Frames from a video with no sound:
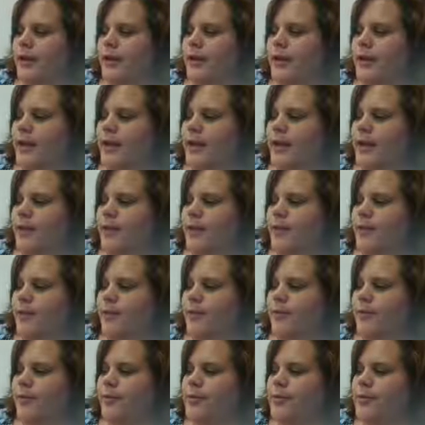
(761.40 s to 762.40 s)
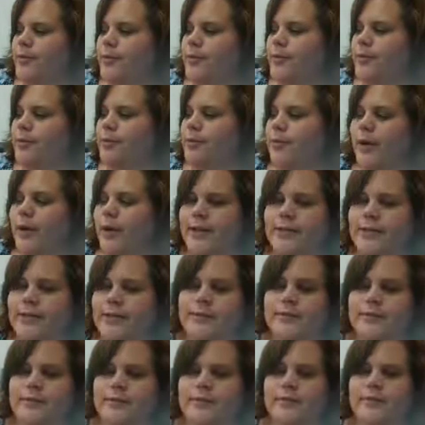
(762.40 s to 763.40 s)
and you do it
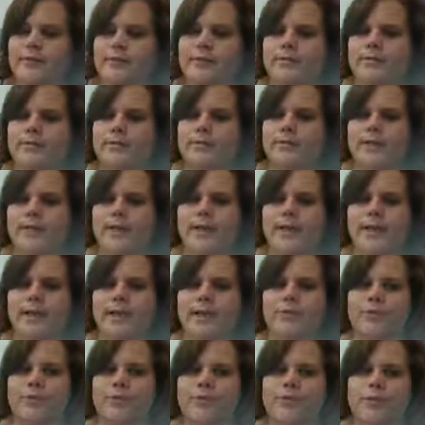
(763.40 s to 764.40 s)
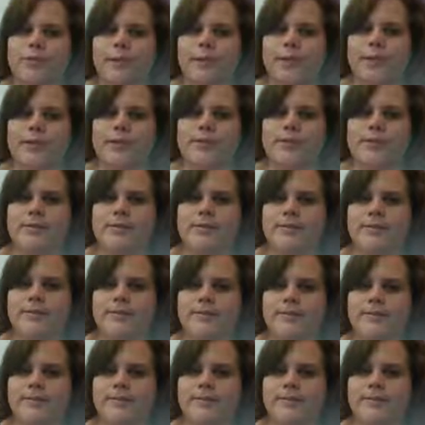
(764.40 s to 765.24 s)
twice. It counts twice.